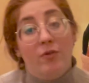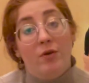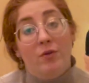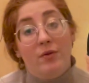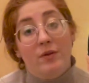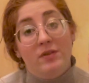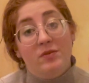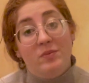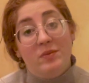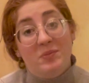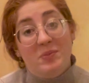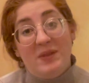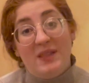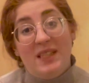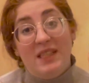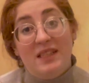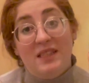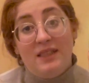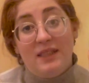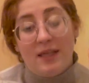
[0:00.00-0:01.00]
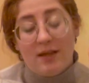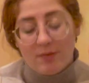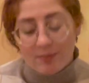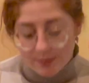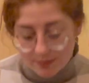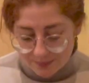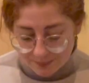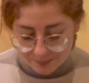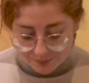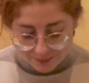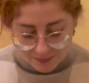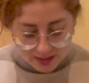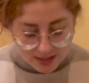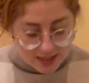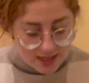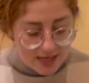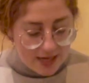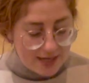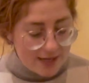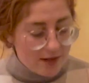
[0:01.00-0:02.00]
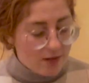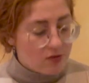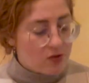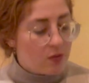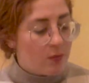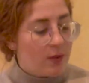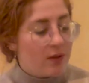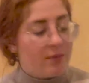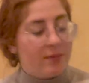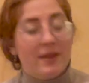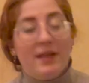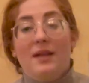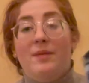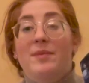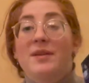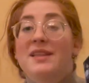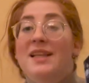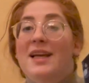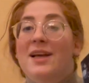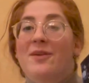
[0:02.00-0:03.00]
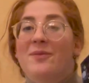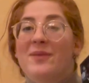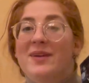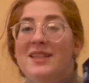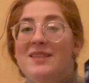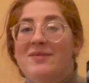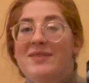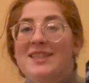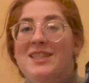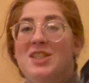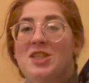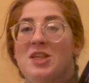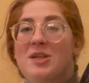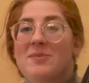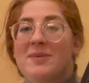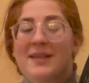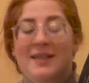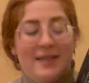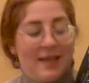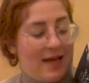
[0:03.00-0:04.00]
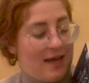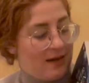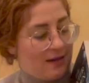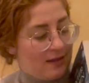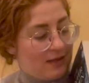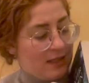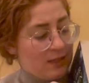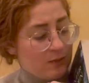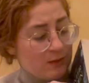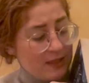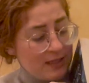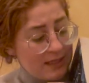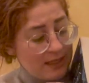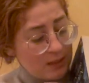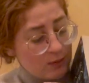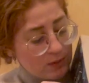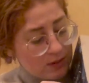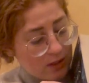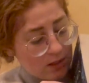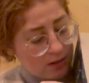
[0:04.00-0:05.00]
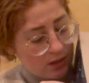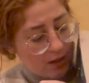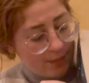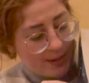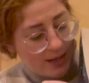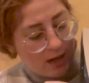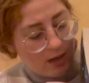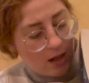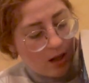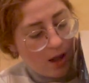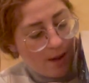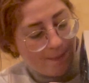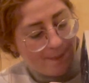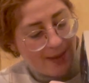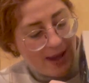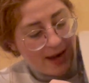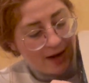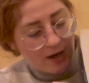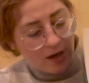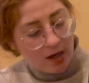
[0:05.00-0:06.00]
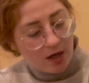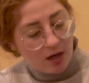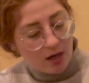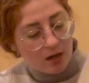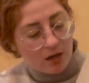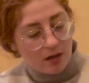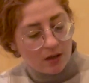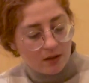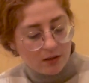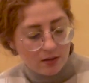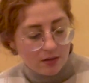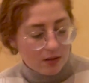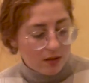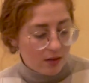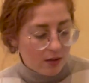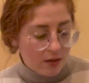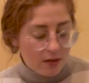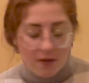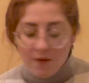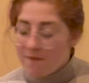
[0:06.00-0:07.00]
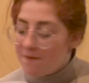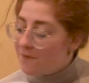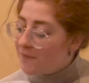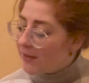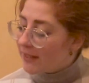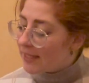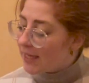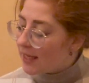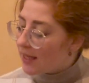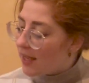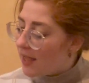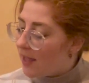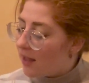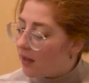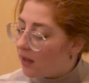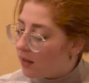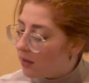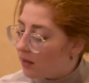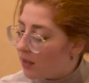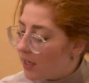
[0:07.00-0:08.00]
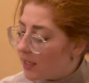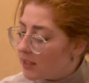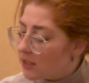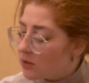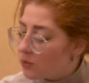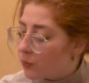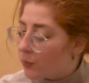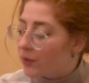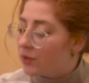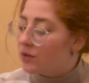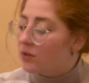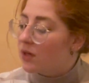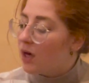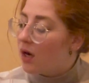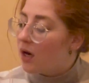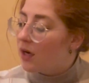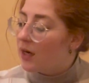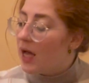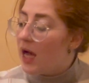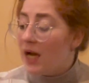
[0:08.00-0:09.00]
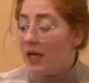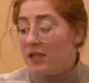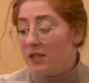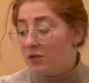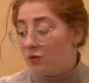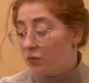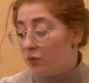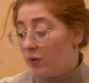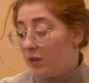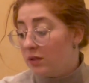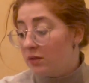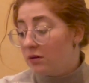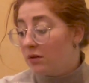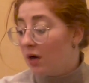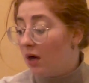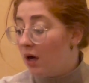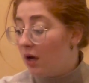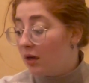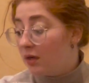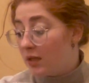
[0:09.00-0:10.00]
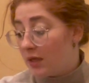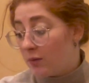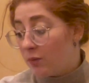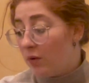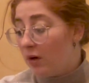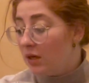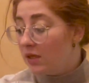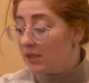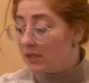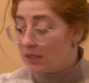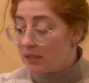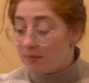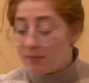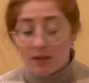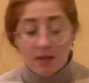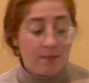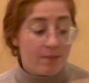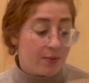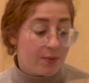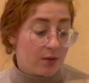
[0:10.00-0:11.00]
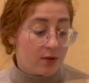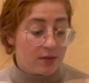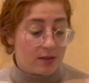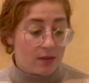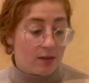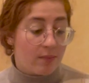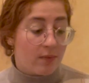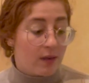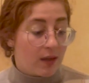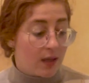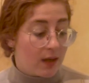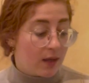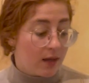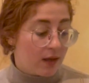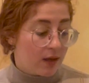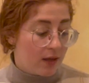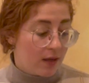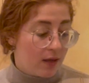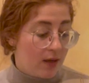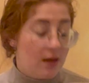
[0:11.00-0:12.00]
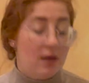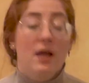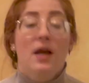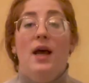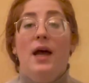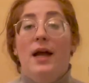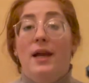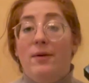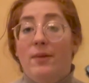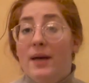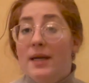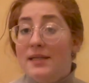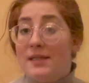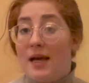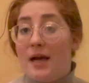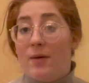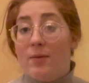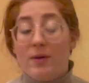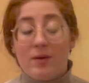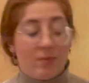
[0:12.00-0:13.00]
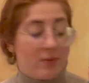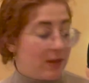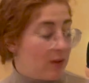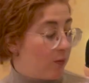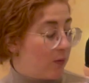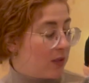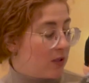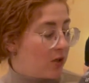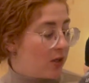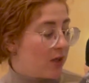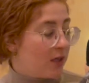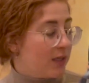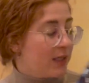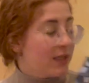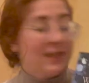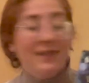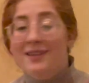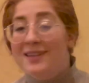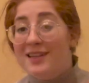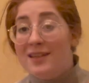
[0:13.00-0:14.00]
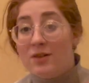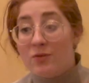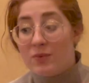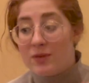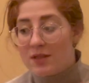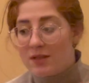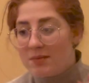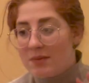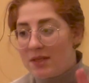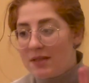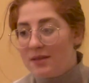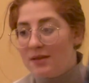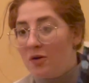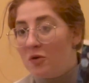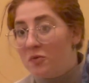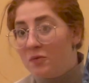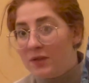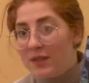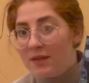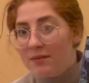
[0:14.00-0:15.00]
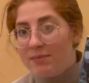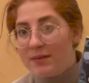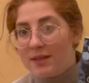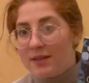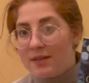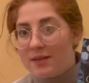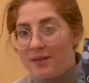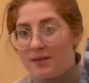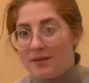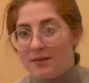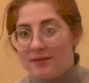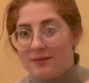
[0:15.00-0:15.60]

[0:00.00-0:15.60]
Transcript: Christmas, but that didn't happen. And I also want to read, let me pick up my cheap tag. These ones are coming out a lot better. Freaking hell, I swear to God, they want to see me burn something. Anyways, I want to read The Winter Garden in the winter months, hopefully, because